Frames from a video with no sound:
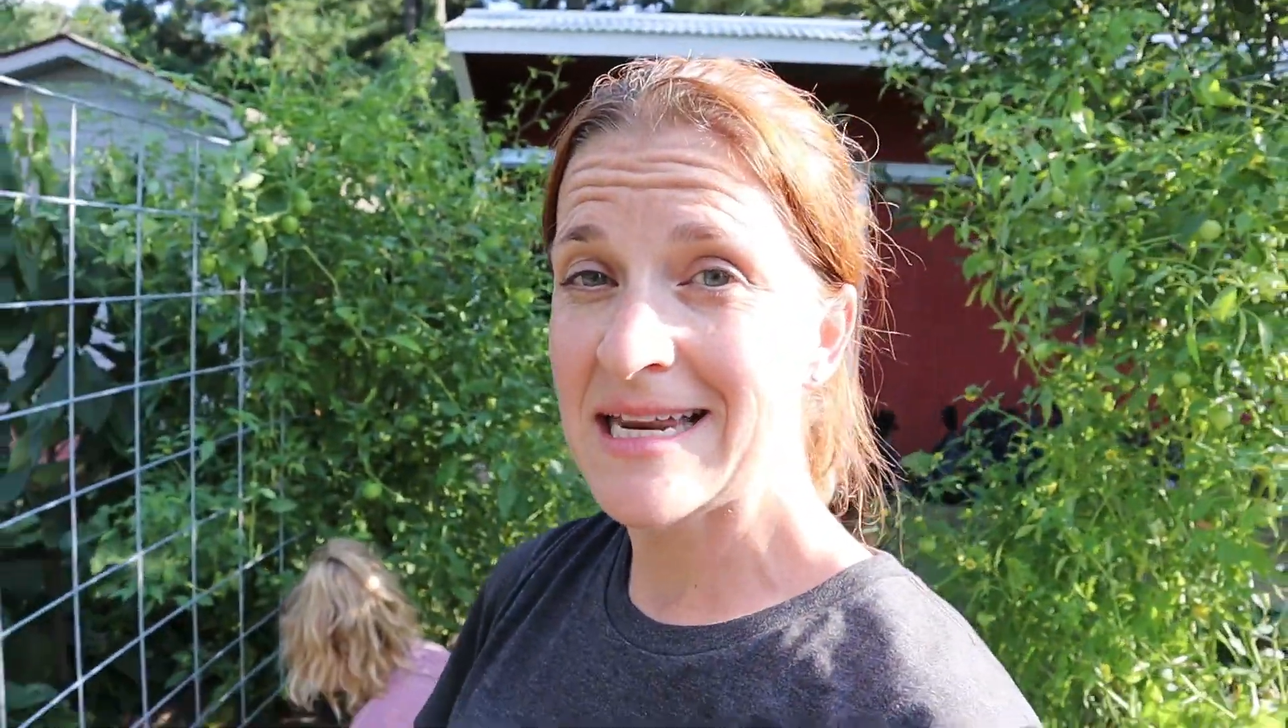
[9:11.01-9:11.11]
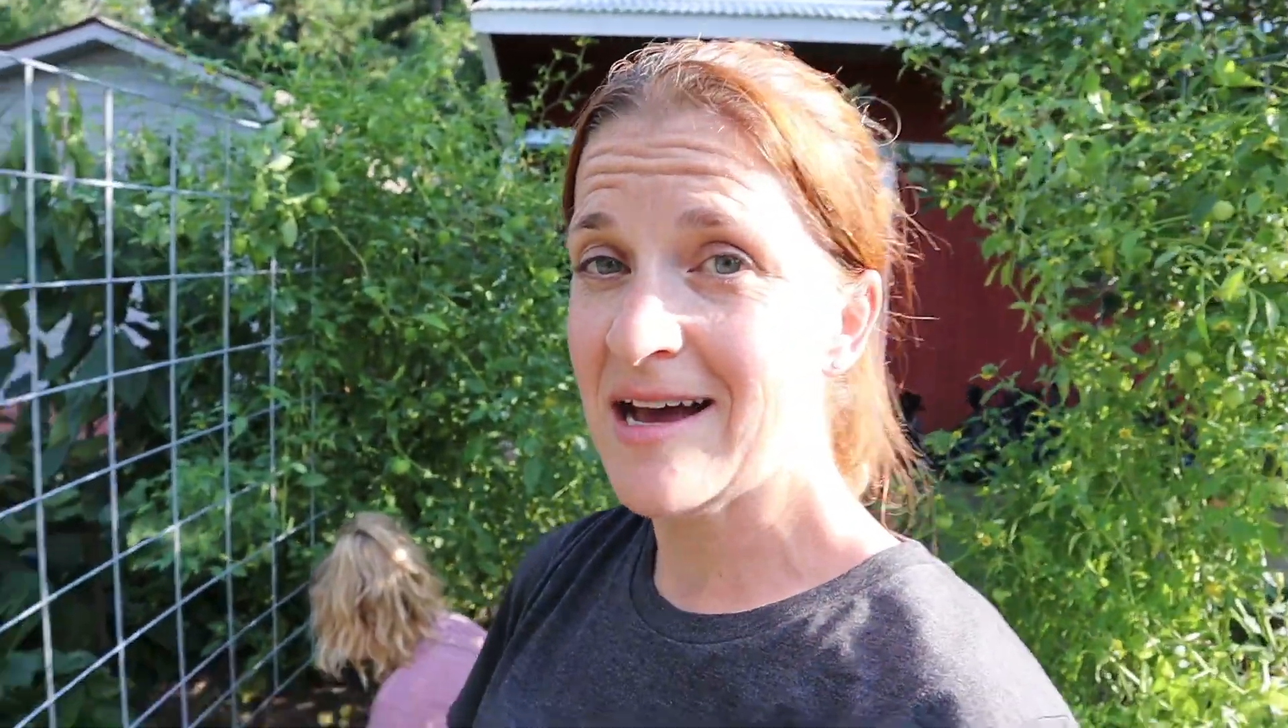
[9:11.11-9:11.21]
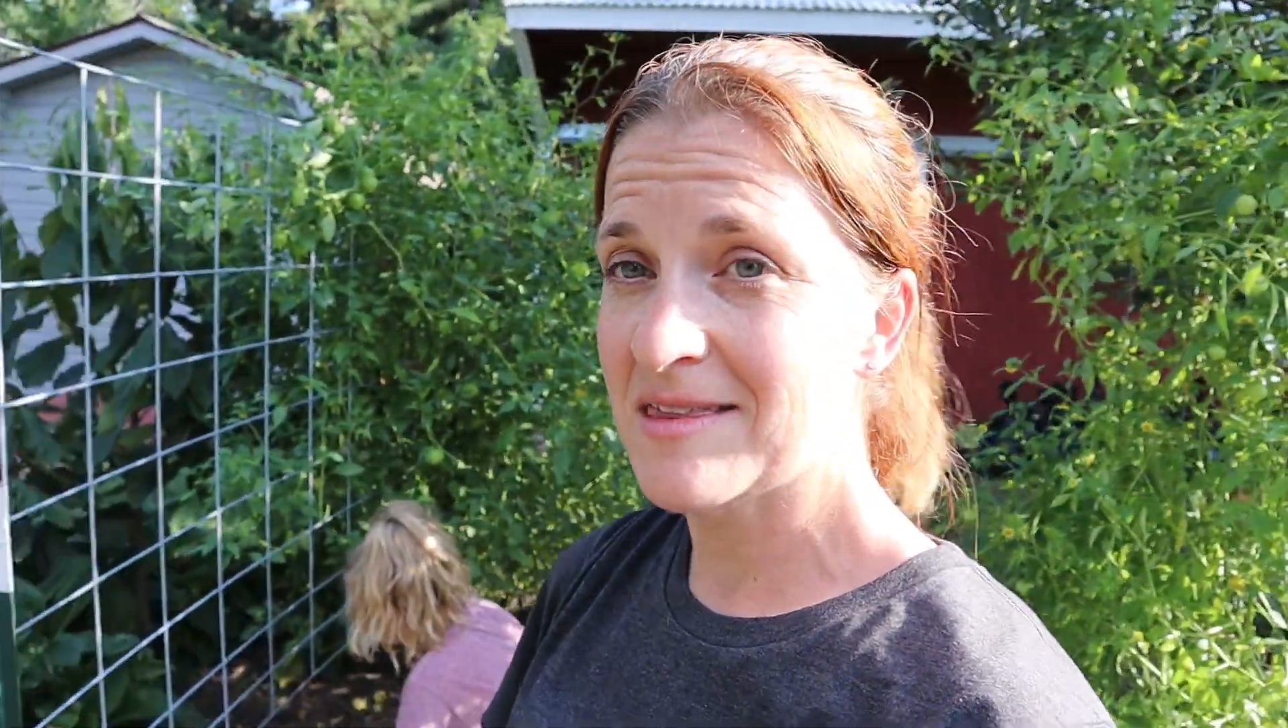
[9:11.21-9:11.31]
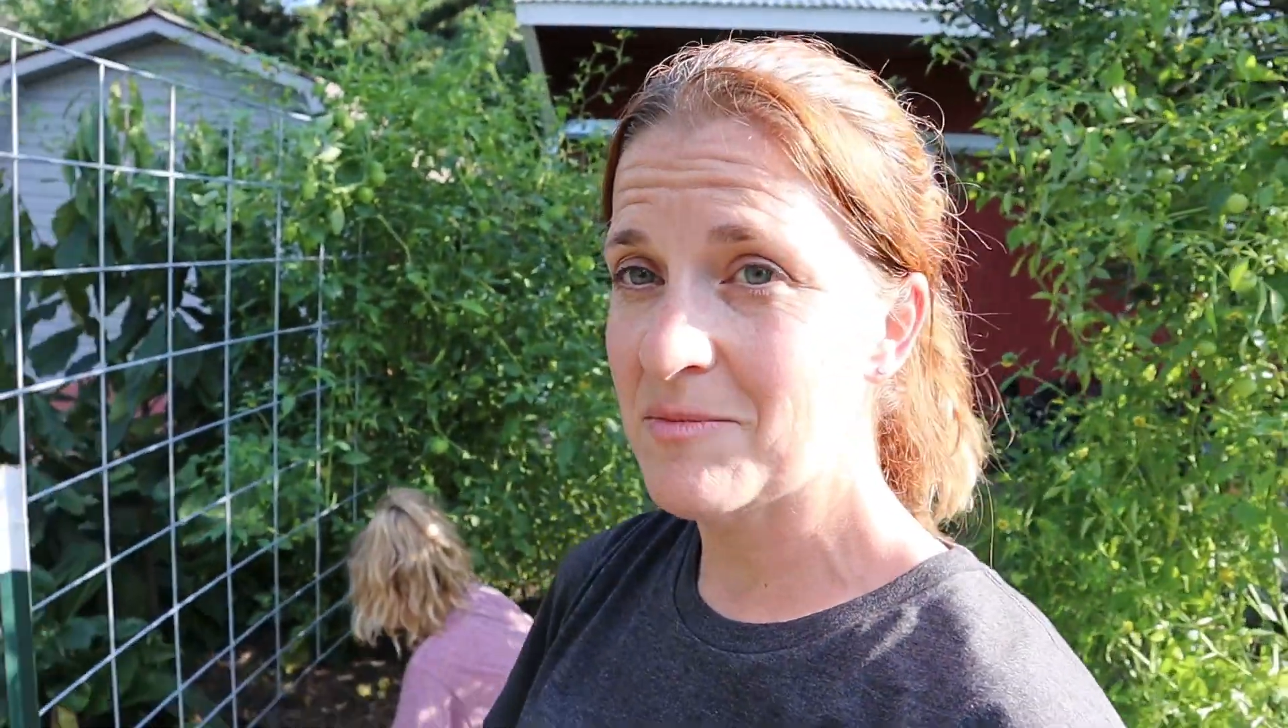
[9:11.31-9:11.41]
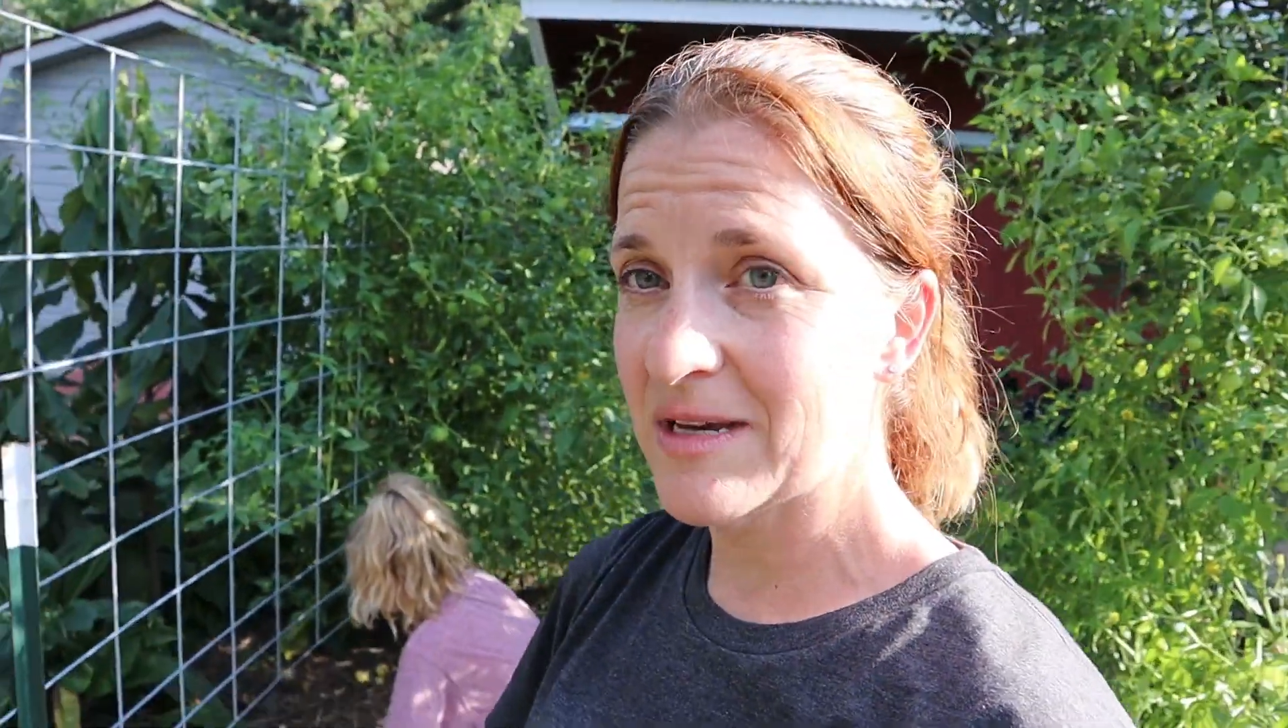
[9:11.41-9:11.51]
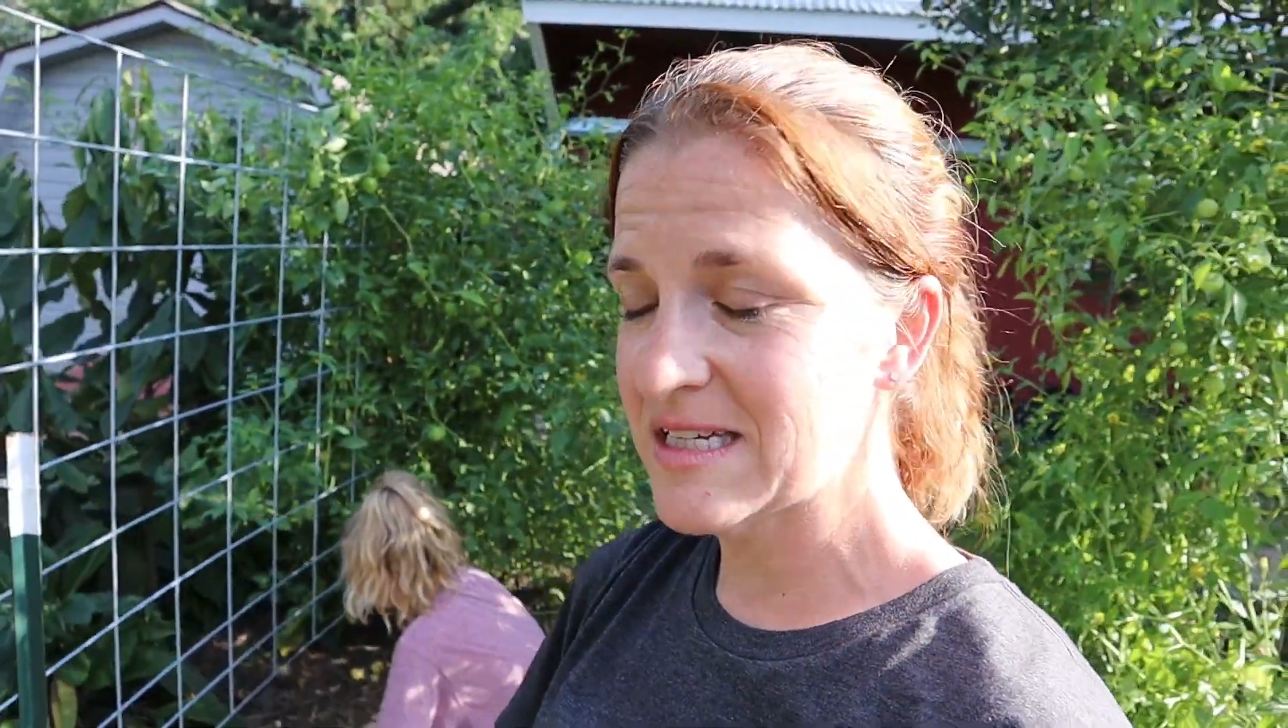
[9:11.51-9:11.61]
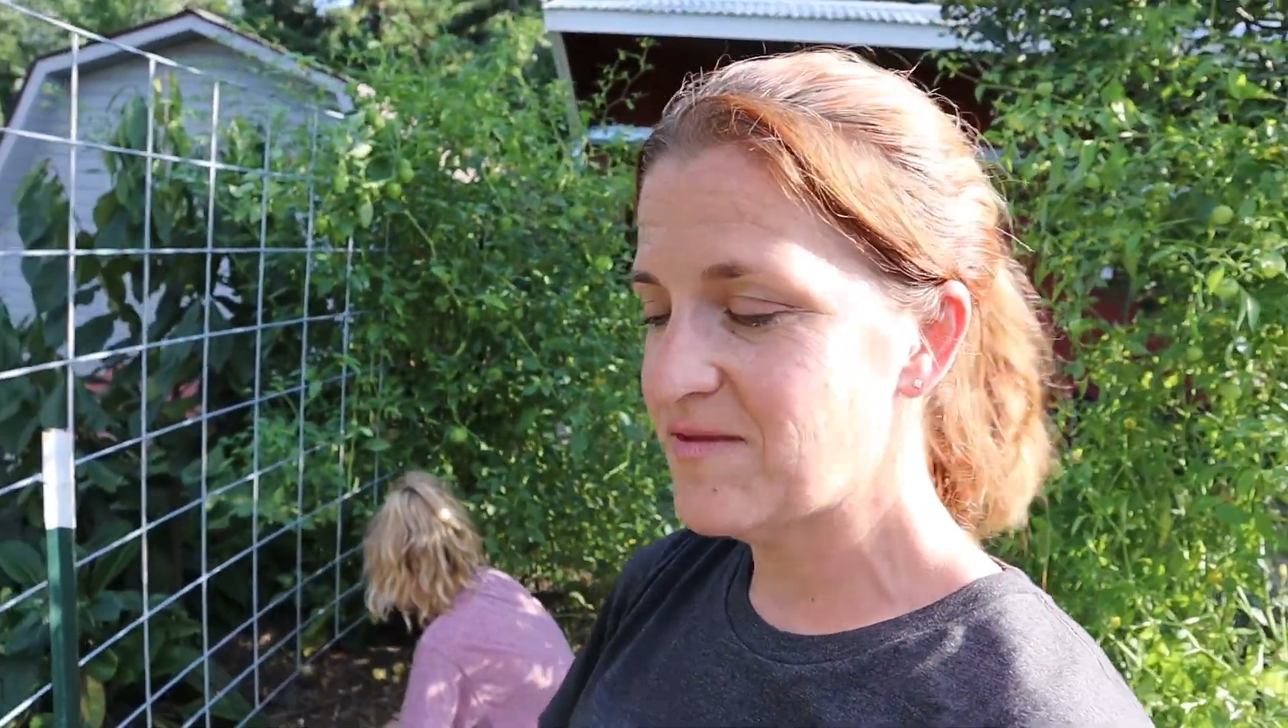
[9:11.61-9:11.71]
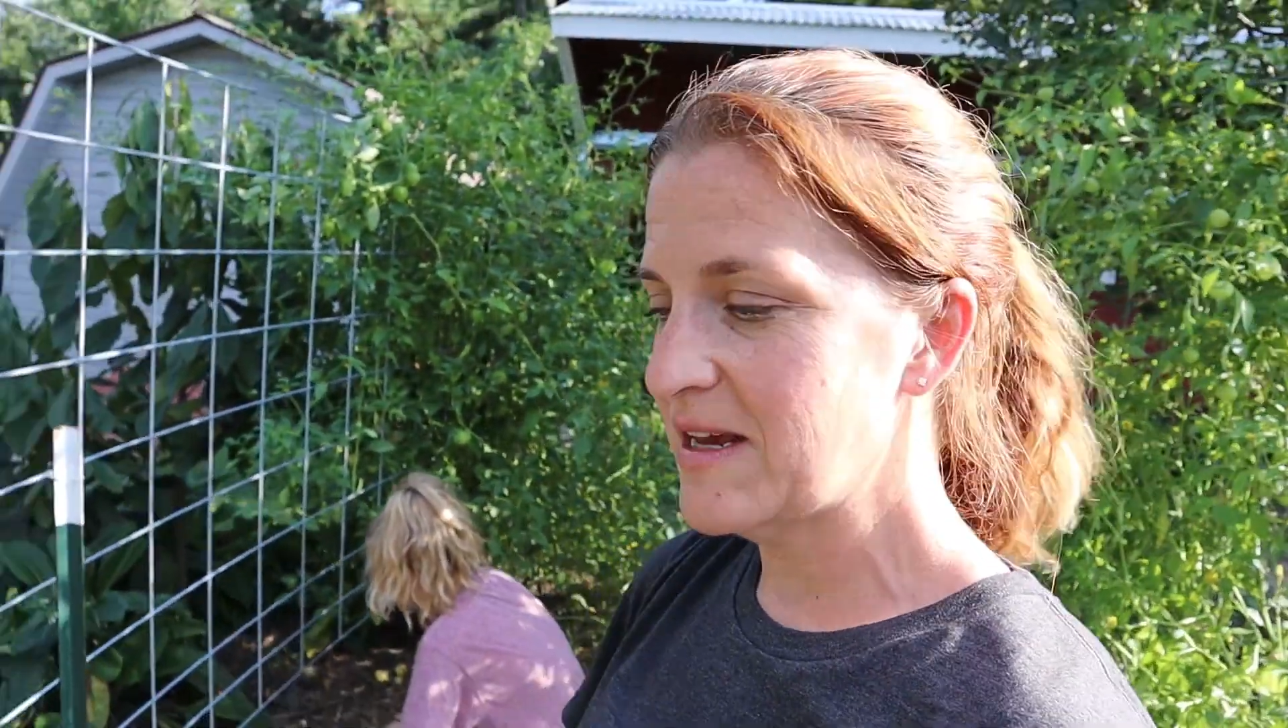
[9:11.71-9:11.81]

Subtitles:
not the biggest